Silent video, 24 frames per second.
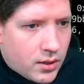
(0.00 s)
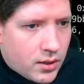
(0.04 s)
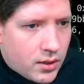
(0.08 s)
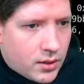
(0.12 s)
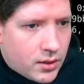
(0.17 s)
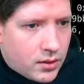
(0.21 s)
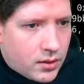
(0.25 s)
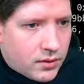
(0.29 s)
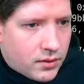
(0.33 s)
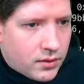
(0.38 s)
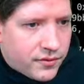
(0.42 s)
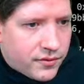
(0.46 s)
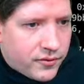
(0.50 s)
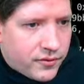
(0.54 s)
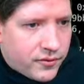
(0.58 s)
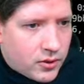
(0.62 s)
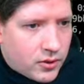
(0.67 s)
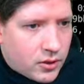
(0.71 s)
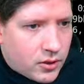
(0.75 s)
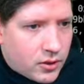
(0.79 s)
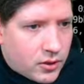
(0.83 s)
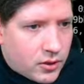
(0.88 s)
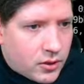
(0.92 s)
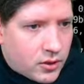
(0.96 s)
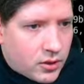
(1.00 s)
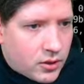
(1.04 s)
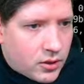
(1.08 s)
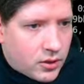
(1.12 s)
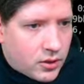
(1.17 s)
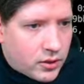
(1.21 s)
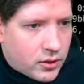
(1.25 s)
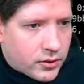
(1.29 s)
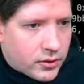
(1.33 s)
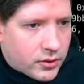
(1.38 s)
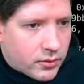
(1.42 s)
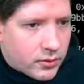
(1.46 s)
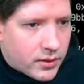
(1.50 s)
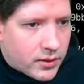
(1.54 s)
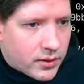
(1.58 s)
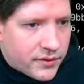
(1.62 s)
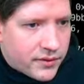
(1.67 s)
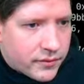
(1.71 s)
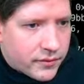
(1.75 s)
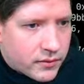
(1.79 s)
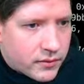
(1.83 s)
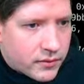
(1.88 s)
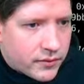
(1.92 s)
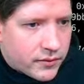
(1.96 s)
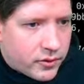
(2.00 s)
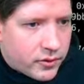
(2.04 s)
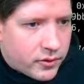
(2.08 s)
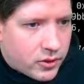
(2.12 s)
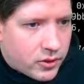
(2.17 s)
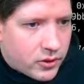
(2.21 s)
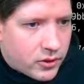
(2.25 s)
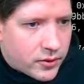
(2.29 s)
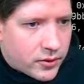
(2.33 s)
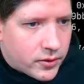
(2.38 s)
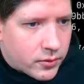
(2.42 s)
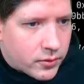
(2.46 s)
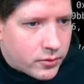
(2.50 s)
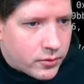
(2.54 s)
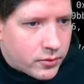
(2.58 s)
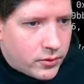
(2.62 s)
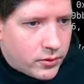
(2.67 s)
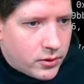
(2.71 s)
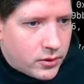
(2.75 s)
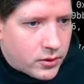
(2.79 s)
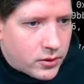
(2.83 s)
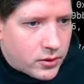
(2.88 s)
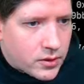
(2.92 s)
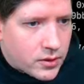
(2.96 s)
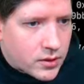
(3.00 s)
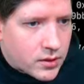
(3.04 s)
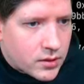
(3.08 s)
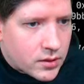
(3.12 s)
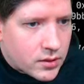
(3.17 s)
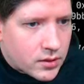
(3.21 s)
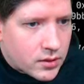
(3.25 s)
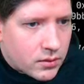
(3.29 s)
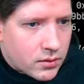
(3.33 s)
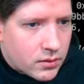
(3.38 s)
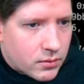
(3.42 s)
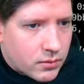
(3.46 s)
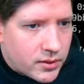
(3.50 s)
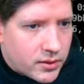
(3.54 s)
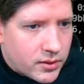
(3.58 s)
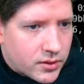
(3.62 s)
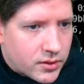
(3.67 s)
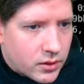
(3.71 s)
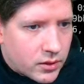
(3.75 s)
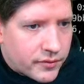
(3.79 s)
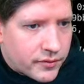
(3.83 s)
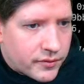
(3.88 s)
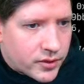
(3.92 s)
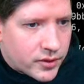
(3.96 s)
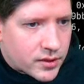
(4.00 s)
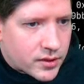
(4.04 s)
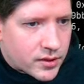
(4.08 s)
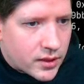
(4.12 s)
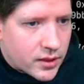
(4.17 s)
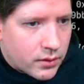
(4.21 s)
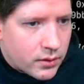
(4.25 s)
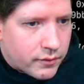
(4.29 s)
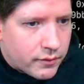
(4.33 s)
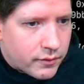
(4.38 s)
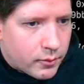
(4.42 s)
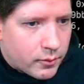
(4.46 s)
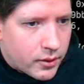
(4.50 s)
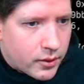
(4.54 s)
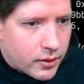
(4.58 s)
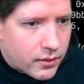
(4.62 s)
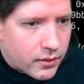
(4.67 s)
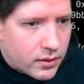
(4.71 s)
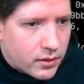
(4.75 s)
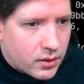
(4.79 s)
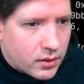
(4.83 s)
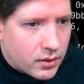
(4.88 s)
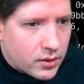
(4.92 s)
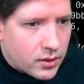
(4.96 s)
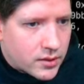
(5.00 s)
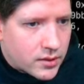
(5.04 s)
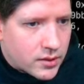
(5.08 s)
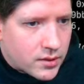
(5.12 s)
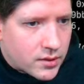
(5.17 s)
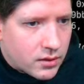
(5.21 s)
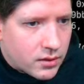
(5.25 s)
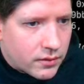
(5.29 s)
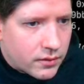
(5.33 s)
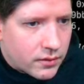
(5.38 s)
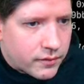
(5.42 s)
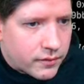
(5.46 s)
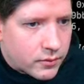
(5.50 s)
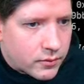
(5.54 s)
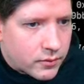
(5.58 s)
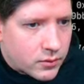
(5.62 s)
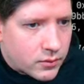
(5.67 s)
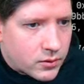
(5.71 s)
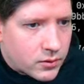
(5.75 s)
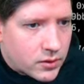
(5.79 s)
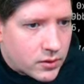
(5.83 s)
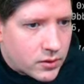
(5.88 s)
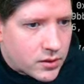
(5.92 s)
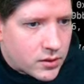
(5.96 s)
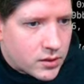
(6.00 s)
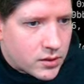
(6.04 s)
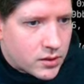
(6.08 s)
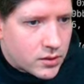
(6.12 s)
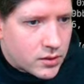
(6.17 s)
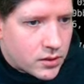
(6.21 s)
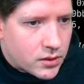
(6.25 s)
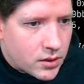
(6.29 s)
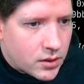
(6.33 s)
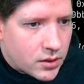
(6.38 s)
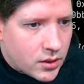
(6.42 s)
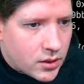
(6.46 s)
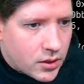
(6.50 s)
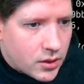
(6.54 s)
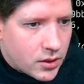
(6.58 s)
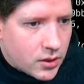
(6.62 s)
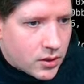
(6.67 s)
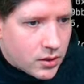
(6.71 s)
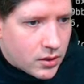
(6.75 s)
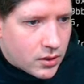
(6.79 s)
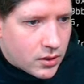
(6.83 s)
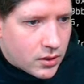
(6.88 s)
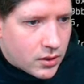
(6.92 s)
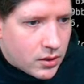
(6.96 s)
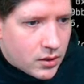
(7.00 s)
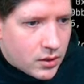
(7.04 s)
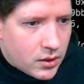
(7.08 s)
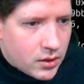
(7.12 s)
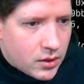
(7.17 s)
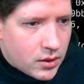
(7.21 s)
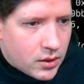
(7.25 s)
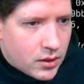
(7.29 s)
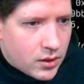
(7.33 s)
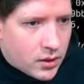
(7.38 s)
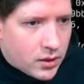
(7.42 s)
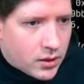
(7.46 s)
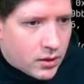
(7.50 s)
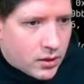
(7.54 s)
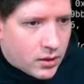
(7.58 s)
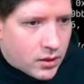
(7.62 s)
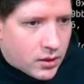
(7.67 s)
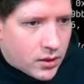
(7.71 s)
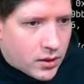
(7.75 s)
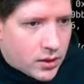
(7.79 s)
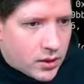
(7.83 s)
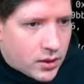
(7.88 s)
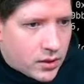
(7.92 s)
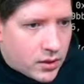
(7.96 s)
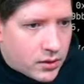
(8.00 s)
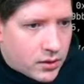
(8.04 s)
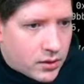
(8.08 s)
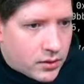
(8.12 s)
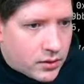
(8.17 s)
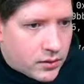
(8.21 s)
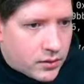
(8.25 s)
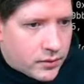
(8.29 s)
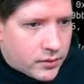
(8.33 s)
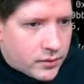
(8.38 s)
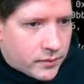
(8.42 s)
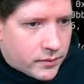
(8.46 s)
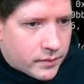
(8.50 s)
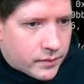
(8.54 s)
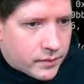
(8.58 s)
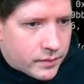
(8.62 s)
For all the rules, resolve yourself with the list of rules, and then